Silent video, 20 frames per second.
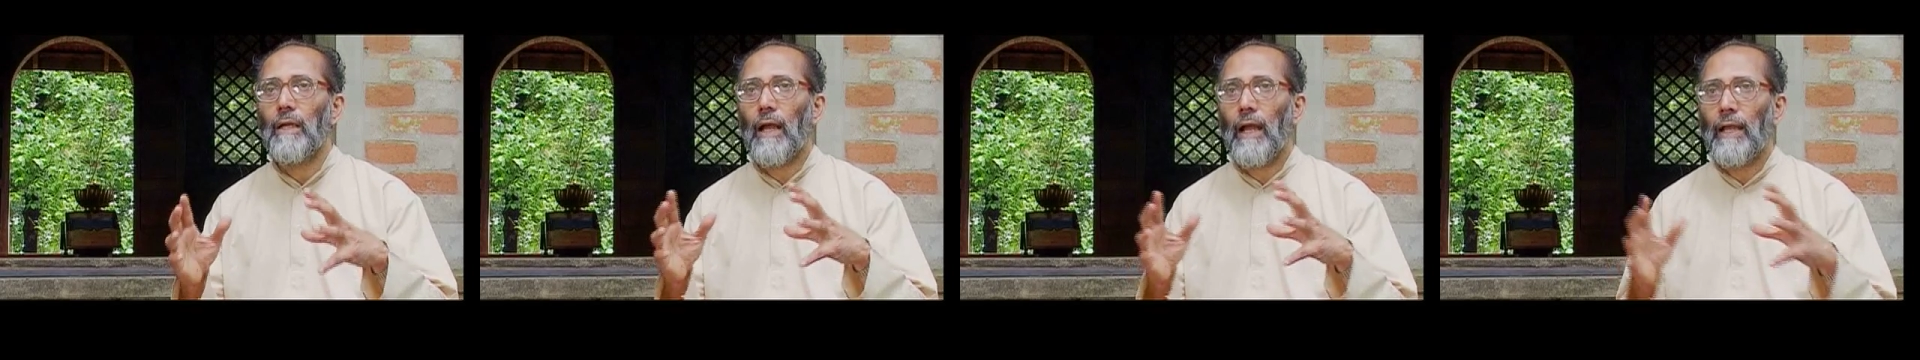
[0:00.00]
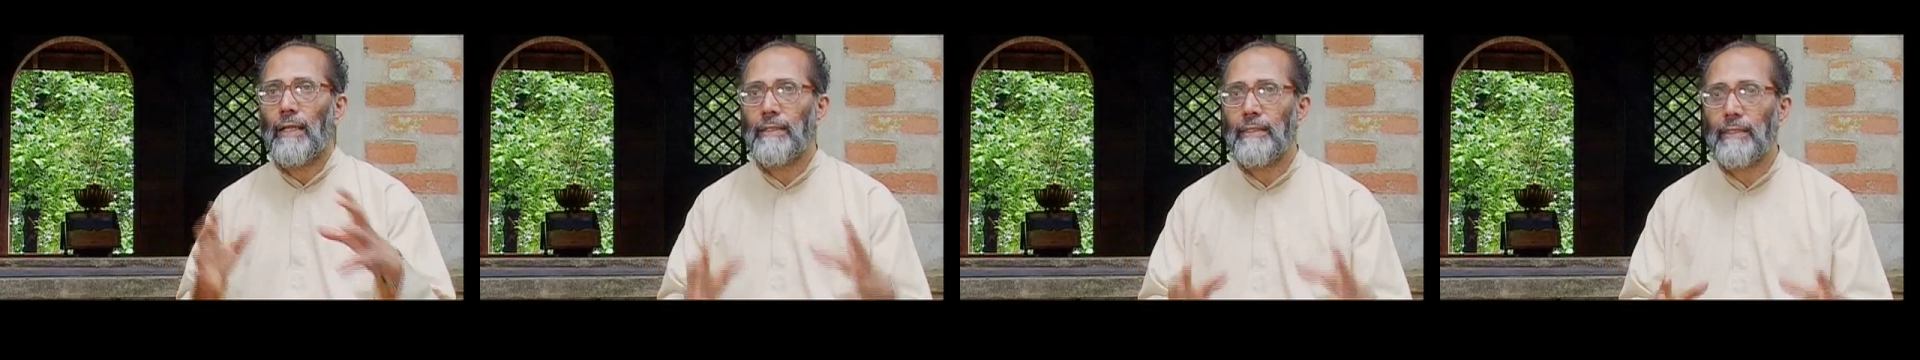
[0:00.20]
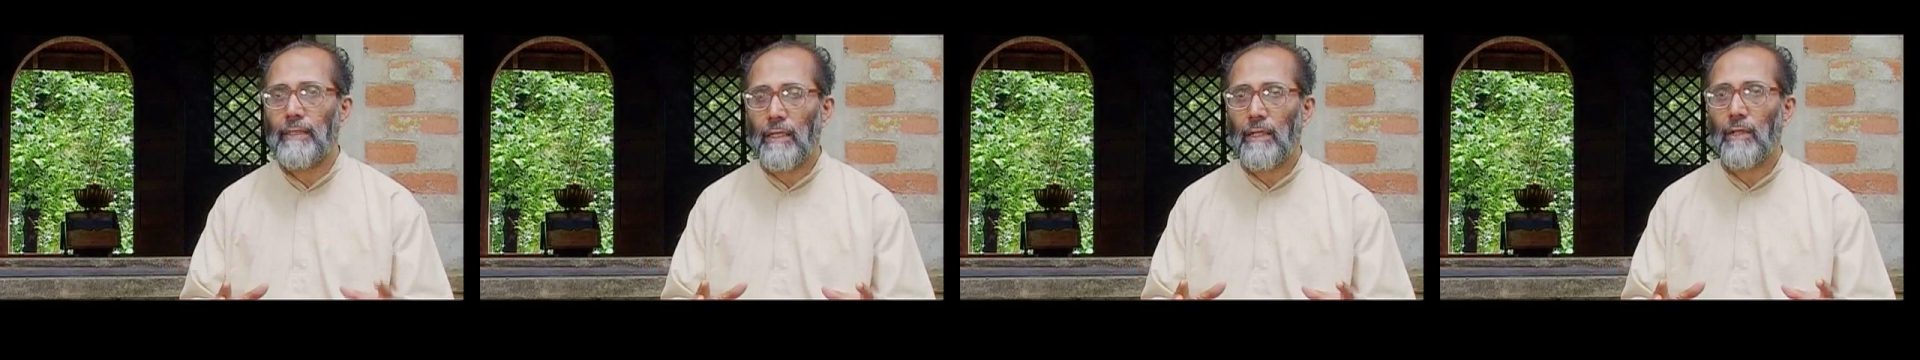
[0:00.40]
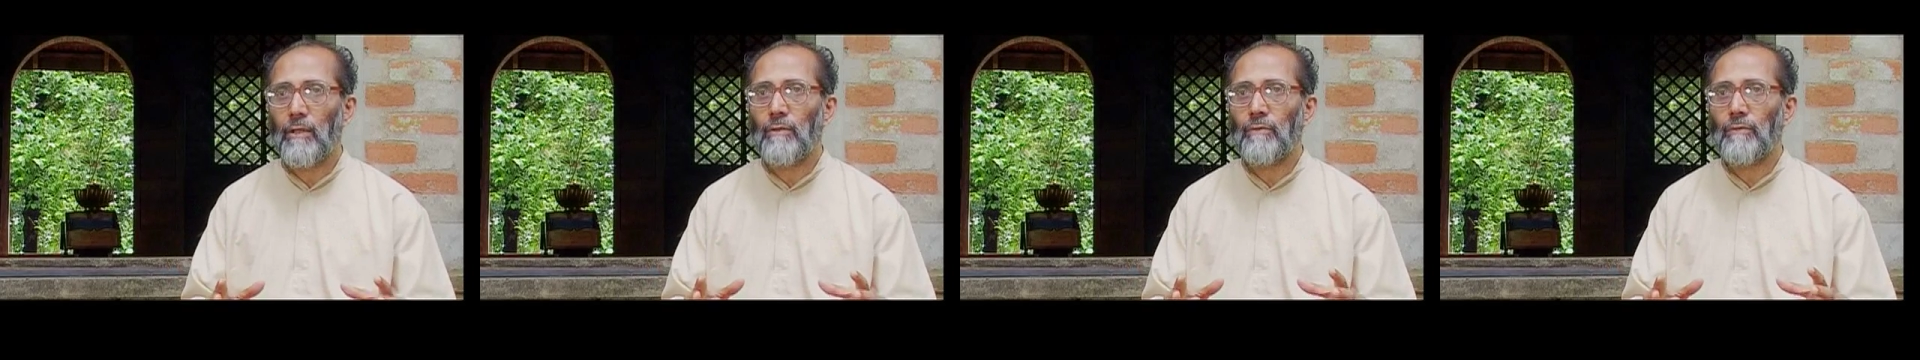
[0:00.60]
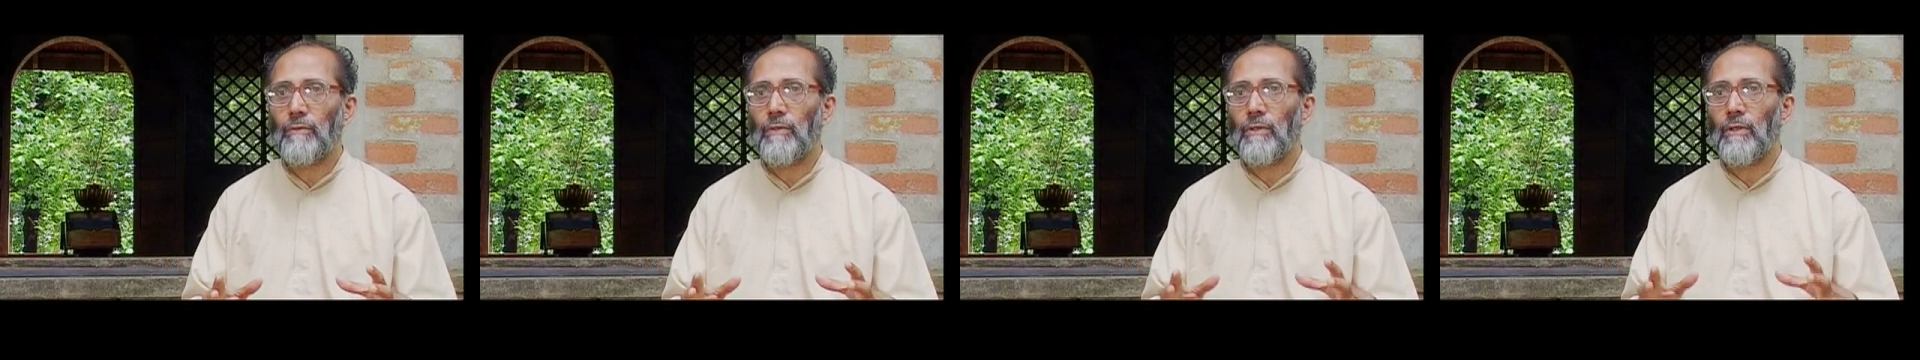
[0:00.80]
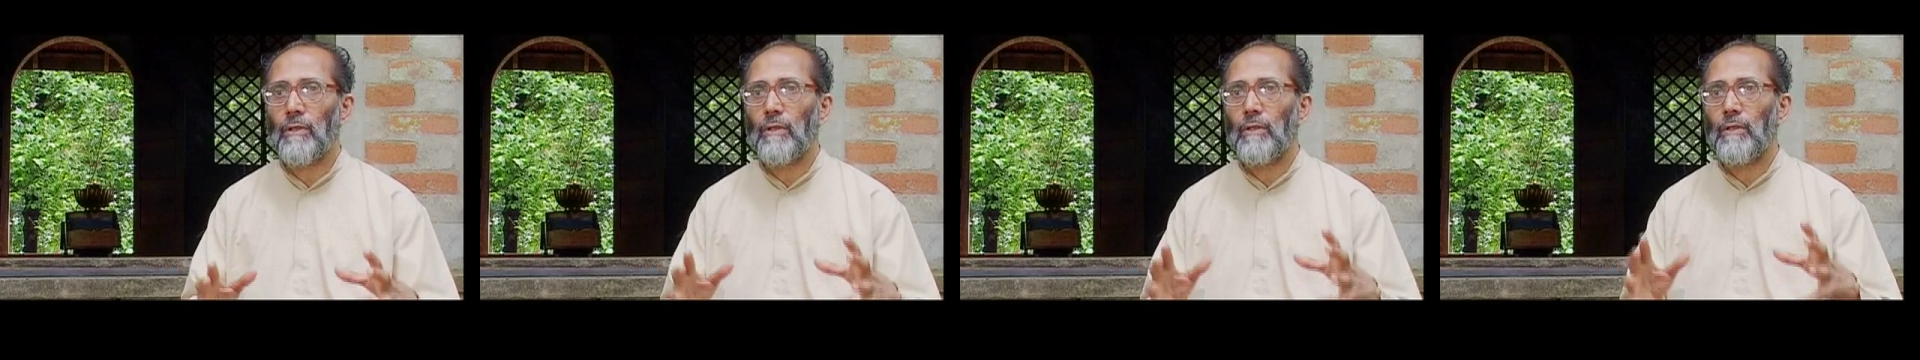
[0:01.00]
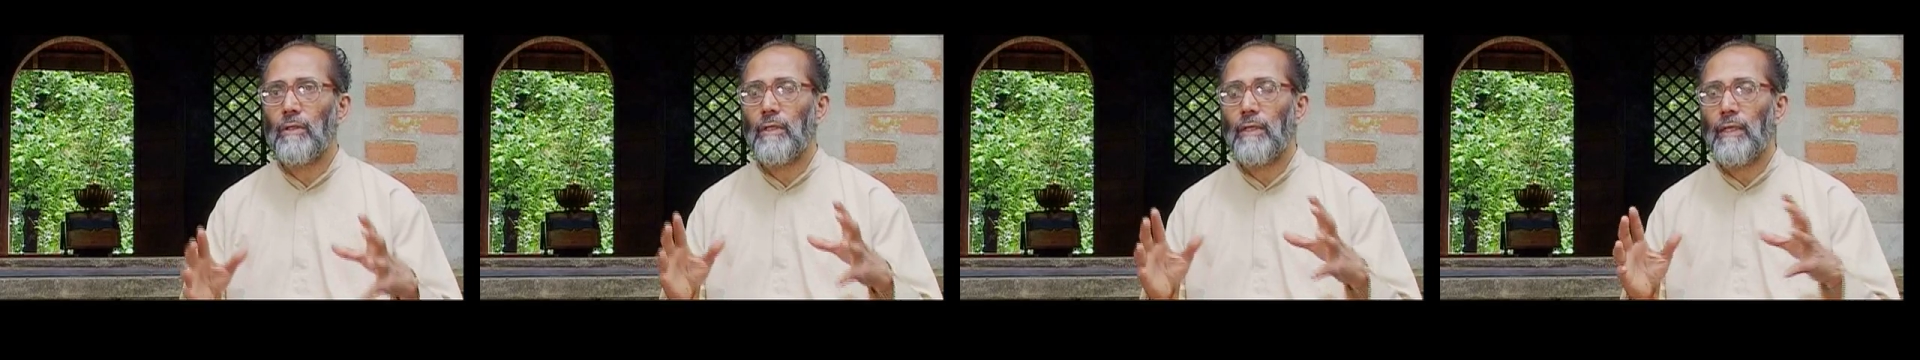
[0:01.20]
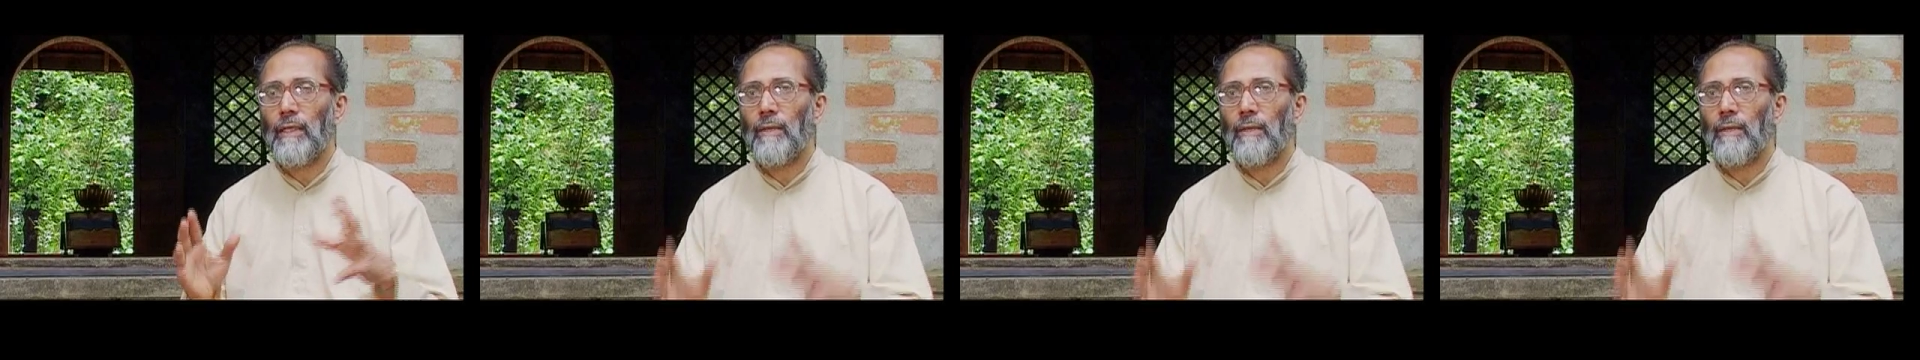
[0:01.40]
idea of God,